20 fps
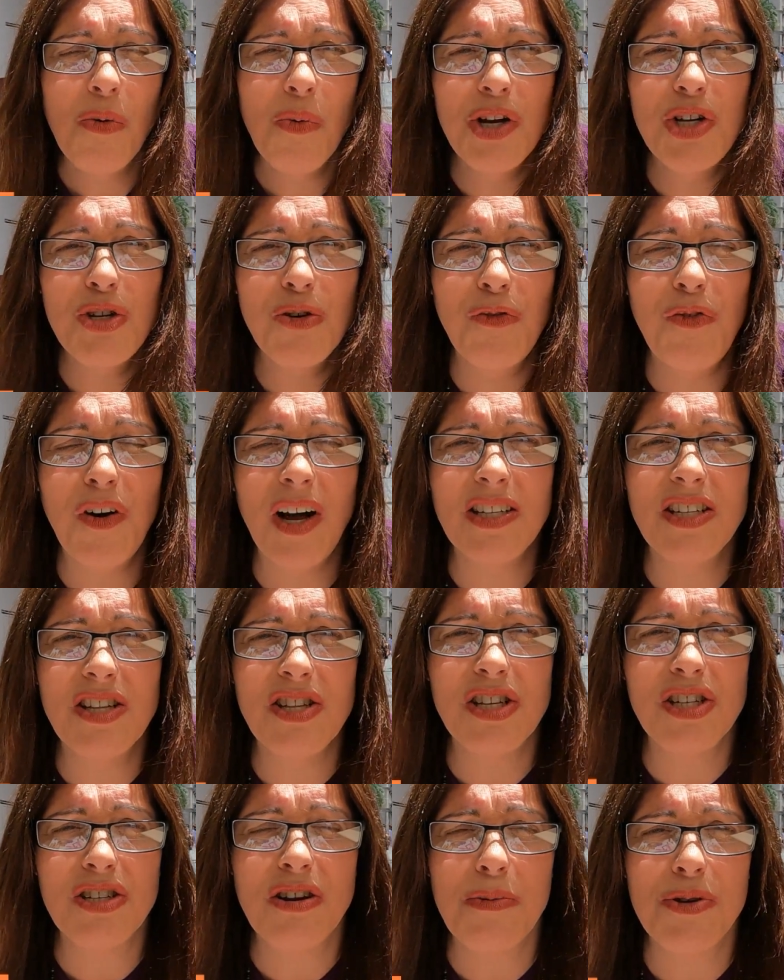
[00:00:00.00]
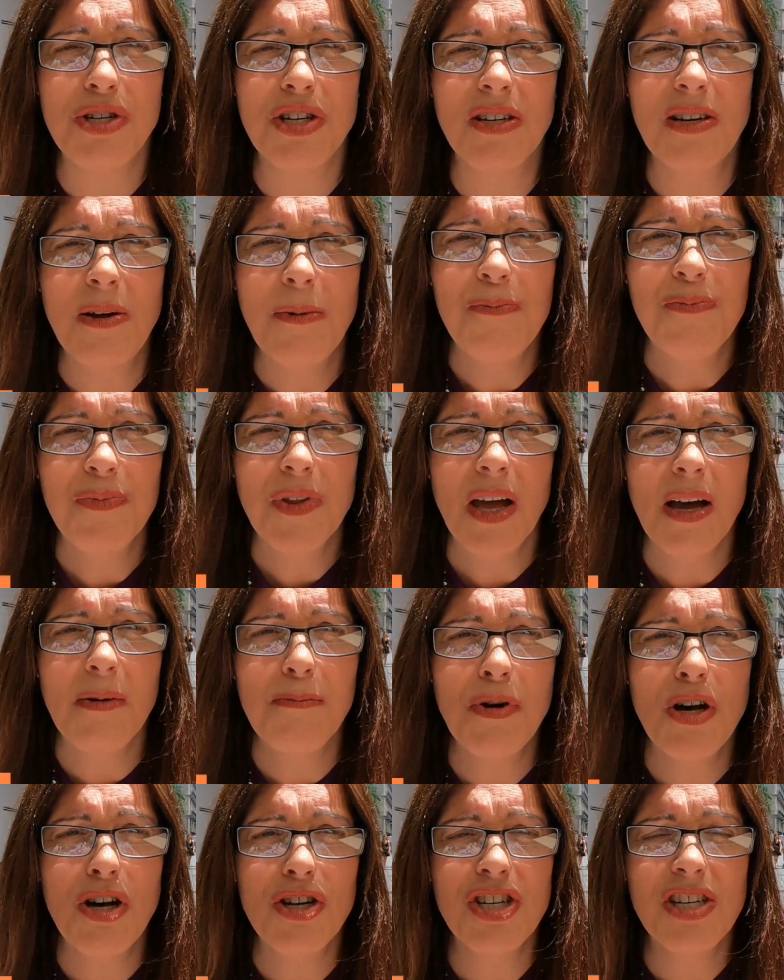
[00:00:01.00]
which you'll find in the description,
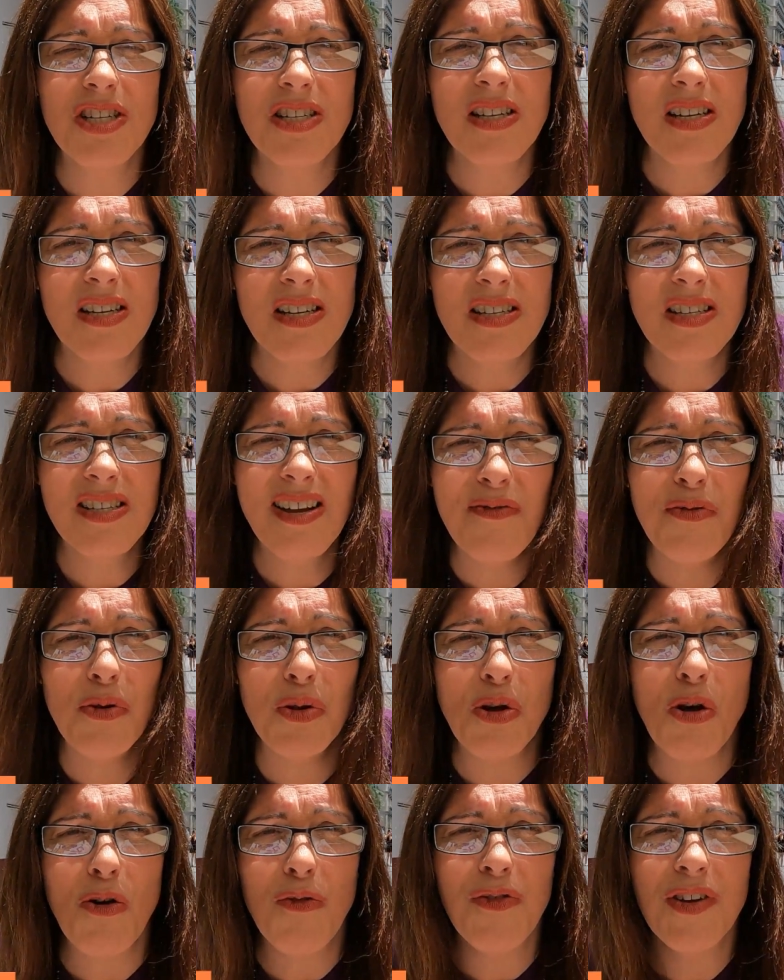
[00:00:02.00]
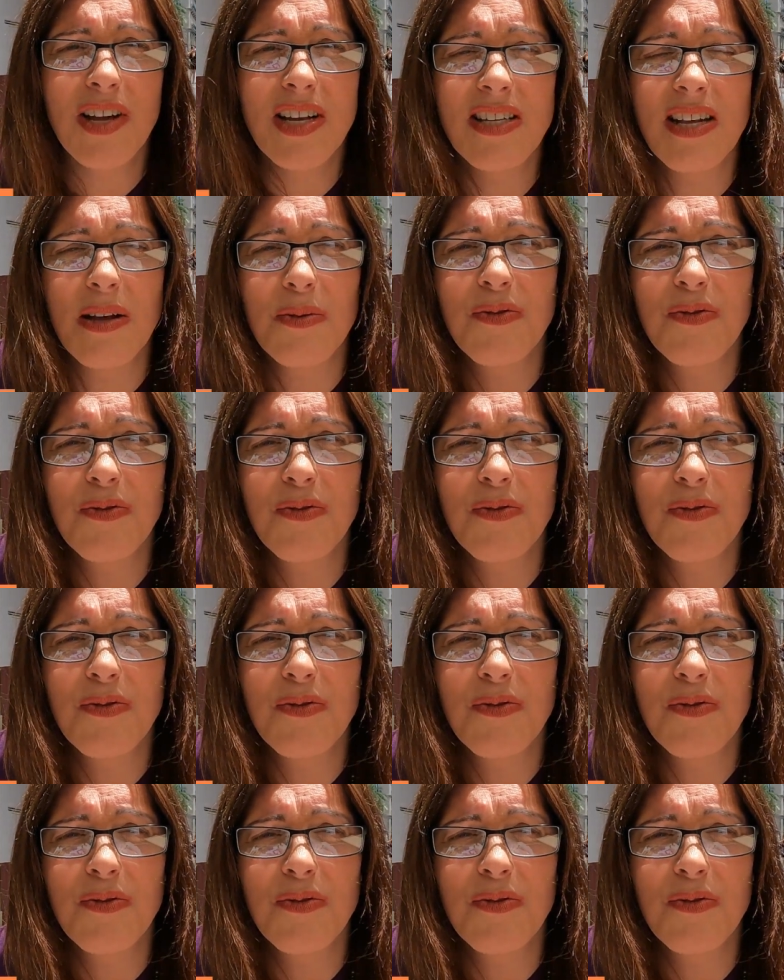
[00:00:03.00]
and purchased several coffees.